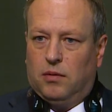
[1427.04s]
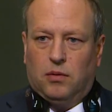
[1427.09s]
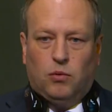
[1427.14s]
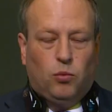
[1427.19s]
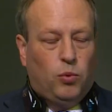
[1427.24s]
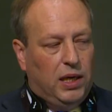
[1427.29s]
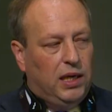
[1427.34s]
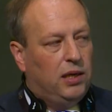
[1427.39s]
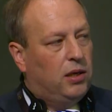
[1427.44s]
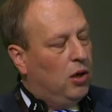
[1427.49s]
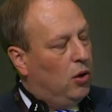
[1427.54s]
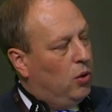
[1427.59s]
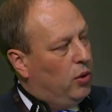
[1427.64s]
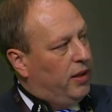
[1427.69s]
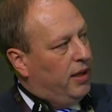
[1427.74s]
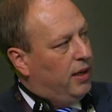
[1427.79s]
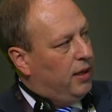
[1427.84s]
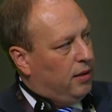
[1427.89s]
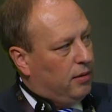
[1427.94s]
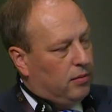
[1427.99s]
we go
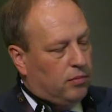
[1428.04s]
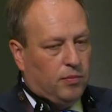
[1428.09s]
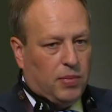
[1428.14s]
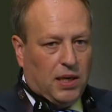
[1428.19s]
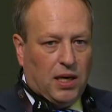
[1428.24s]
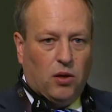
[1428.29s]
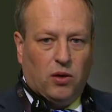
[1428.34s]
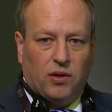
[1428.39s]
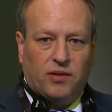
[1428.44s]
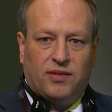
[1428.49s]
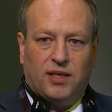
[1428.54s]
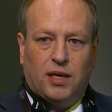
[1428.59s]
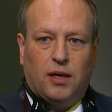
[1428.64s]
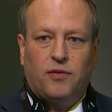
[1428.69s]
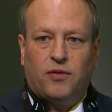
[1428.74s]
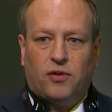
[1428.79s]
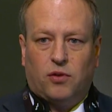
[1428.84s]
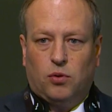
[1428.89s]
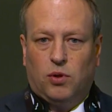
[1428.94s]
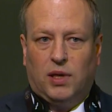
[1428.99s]
there by
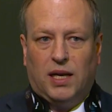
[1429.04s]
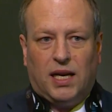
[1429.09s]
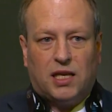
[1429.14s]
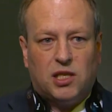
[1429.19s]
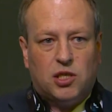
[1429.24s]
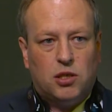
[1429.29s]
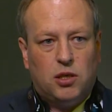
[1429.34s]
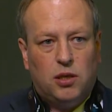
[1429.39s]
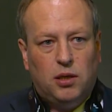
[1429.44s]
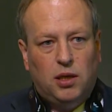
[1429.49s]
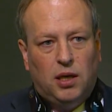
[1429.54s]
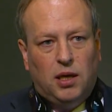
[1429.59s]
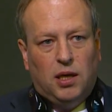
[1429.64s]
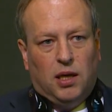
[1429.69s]
ourselves to lecture